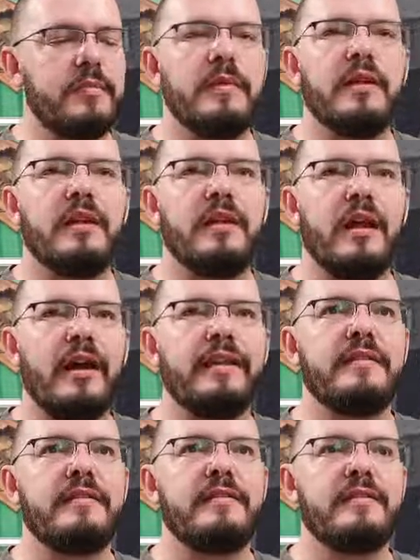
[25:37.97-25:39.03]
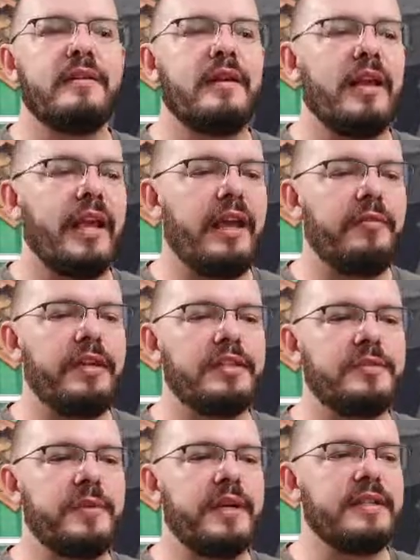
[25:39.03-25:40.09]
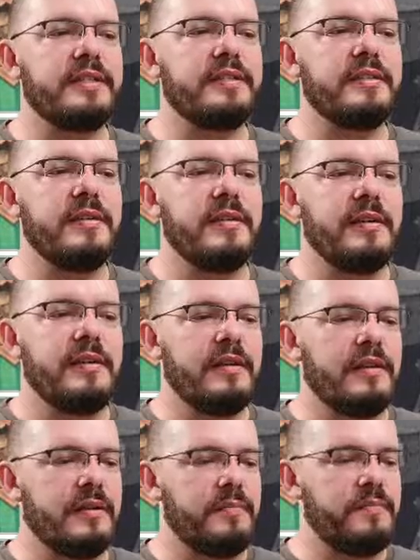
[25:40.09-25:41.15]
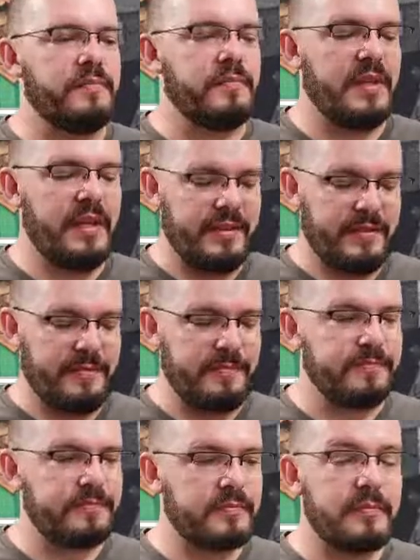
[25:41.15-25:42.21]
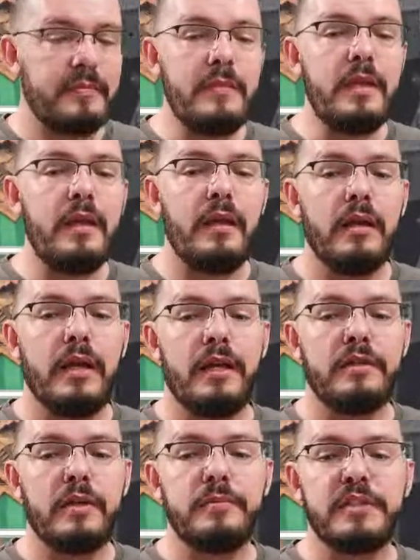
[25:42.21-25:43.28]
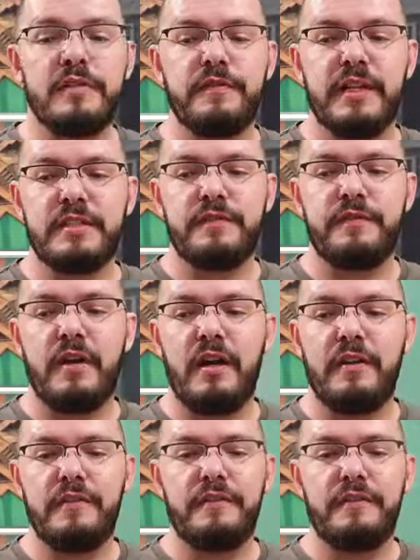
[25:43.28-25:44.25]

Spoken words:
light, airy space. Yes. In terms of his 5